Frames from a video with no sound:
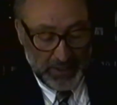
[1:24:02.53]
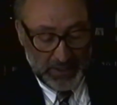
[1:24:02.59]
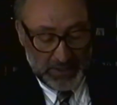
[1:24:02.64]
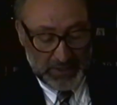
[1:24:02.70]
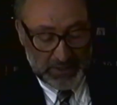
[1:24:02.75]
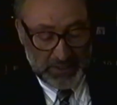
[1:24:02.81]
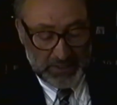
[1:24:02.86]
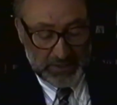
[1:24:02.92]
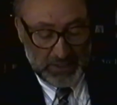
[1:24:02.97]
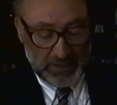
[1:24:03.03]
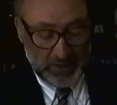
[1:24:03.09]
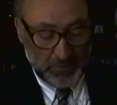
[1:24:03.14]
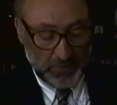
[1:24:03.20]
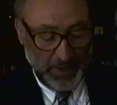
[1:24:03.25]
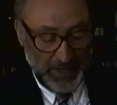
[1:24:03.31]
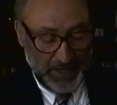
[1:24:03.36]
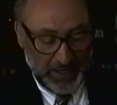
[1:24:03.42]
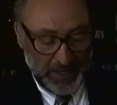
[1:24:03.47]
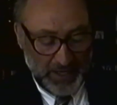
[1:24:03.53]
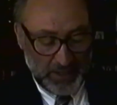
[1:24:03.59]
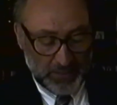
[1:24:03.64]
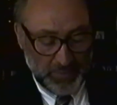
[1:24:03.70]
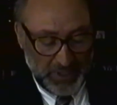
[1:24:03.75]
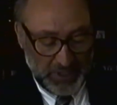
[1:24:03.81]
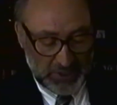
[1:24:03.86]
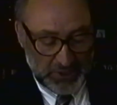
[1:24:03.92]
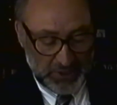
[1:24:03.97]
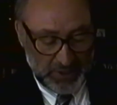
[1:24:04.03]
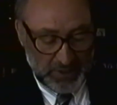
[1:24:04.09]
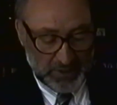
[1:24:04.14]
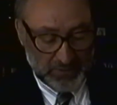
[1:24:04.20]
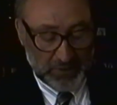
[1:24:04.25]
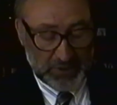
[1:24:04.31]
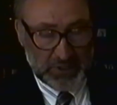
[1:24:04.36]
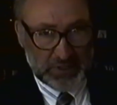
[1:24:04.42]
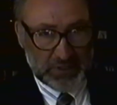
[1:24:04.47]
He says, in the right-hand picture,
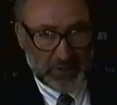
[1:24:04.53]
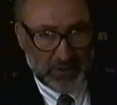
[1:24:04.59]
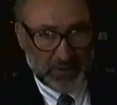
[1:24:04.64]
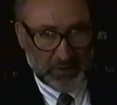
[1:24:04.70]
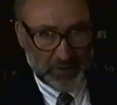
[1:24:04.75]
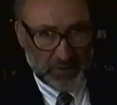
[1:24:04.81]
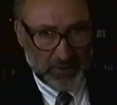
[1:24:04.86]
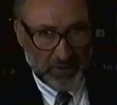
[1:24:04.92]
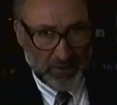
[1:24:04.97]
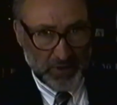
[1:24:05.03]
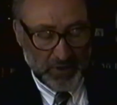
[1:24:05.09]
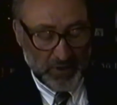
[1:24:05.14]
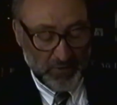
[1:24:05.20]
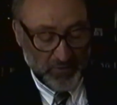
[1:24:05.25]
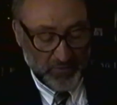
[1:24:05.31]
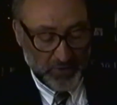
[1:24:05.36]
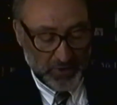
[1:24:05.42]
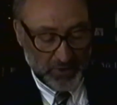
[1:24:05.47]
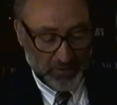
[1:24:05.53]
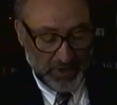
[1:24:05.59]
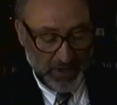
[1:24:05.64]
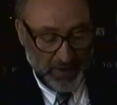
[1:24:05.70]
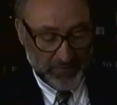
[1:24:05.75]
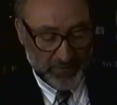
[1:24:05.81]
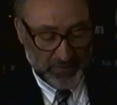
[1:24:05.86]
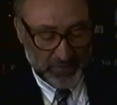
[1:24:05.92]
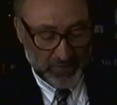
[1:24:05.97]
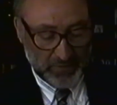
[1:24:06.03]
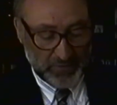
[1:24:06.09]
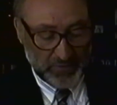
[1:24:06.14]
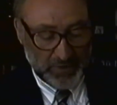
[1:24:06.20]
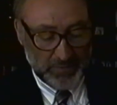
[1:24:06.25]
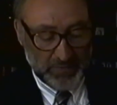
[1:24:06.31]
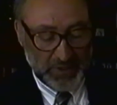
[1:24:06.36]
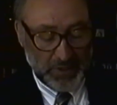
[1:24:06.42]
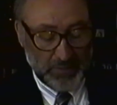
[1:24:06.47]
which is a photograph
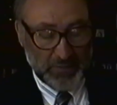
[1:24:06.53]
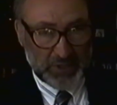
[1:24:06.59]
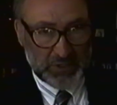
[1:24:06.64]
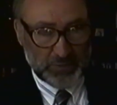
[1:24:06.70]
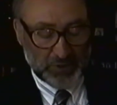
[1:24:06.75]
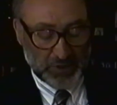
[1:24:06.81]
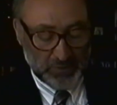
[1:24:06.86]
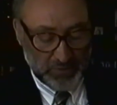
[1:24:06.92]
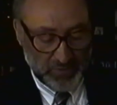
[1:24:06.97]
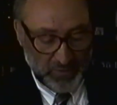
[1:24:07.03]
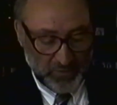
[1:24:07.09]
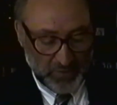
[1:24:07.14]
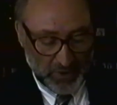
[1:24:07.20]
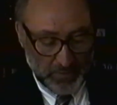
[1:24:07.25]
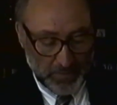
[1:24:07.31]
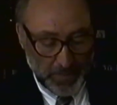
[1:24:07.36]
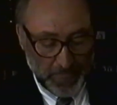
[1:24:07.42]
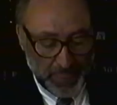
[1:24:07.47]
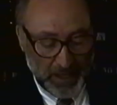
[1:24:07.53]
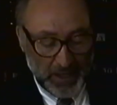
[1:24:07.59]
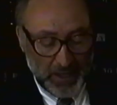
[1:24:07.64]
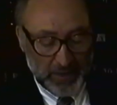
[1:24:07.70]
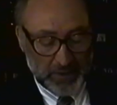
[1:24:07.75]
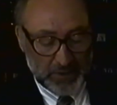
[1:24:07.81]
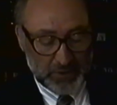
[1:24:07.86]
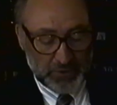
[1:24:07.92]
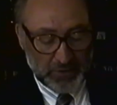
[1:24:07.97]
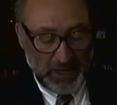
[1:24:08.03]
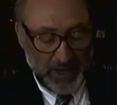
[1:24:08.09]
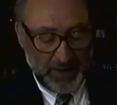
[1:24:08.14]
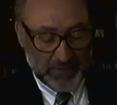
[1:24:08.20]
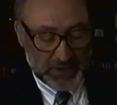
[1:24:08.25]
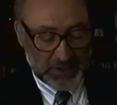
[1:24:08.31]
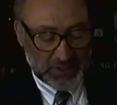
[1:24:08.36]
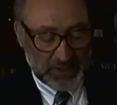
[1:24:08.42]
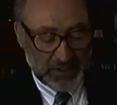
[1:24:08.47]
from the Much More movie film, the
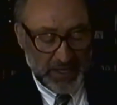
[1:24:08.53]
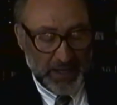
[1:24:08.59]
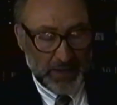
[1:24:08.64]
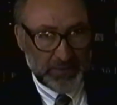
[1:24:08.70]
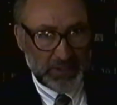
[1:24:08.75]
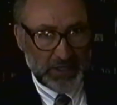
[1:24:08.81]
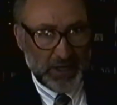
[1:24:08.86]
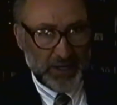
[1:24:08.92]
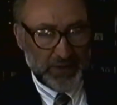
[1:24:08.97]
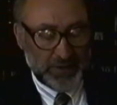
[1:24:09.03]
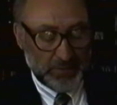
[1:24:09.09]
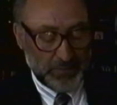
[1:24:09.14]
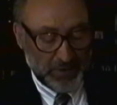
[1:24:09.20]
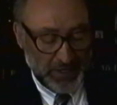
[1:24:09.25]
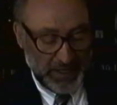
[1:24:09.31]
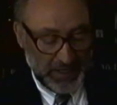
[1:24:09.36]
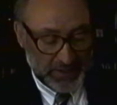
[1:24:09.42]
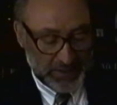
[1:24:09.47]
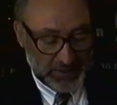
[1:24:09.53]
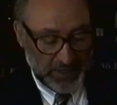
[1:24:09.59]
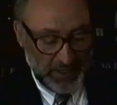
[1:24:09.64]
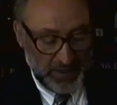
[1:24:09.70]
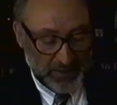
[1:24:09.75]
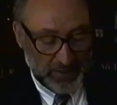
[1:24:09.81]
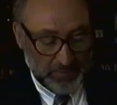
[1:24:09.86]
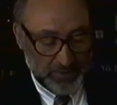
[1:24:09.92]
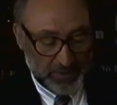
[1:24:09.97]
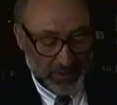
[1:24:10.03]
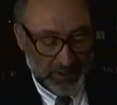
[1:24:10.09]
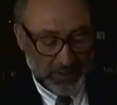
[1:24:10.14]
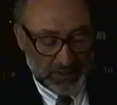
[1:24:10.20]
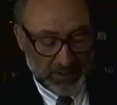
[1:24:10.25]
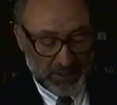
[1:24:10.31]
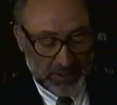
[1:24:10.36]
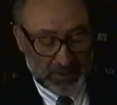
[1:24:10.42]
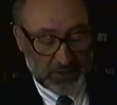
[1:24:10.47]
driver slams on the brakes and the
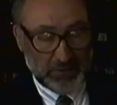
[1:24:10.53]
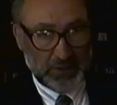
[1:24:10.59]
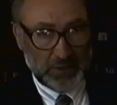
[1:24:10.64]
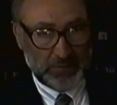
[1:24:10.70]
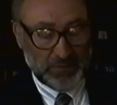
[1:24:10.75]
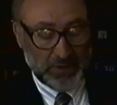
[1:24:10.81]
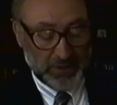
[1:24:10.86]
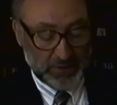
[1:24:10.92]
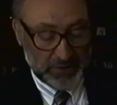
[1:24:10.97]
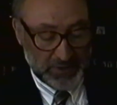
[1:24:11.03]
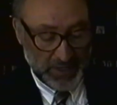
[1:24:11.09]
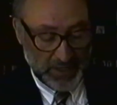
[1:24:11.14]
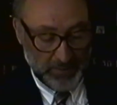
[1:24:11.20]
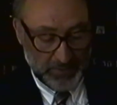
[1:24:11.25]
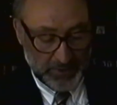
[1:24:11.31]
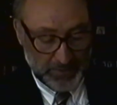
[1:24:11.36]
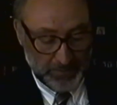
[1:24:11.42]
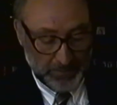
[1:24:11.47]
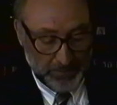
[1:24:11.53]
police escort pulls up.